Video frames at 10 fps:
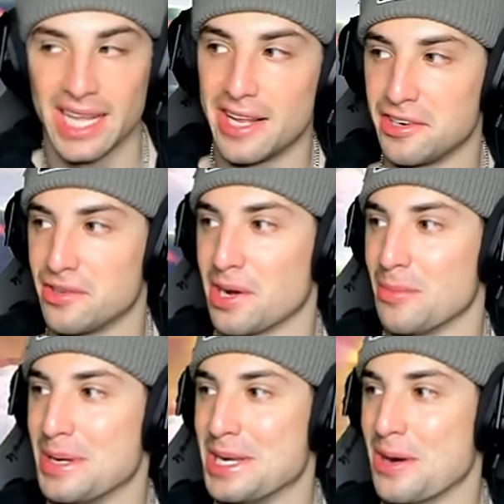land a Draco
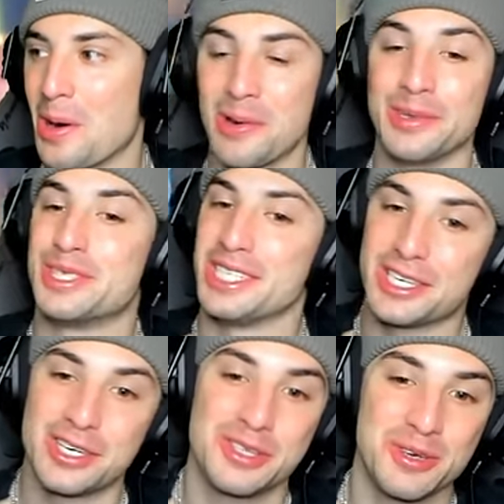Meteor. R N G
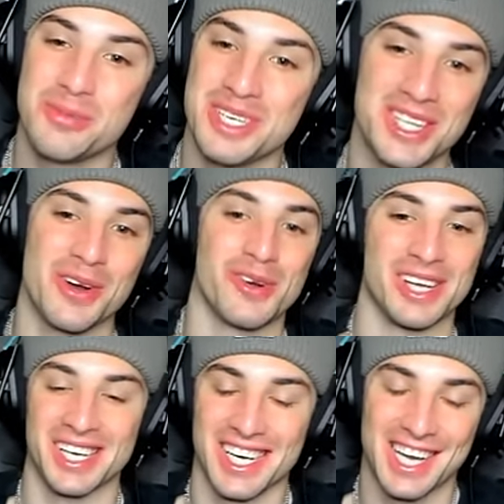could do me
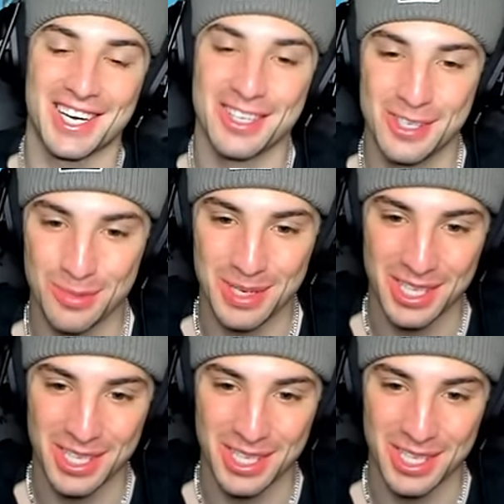dirty. It could do me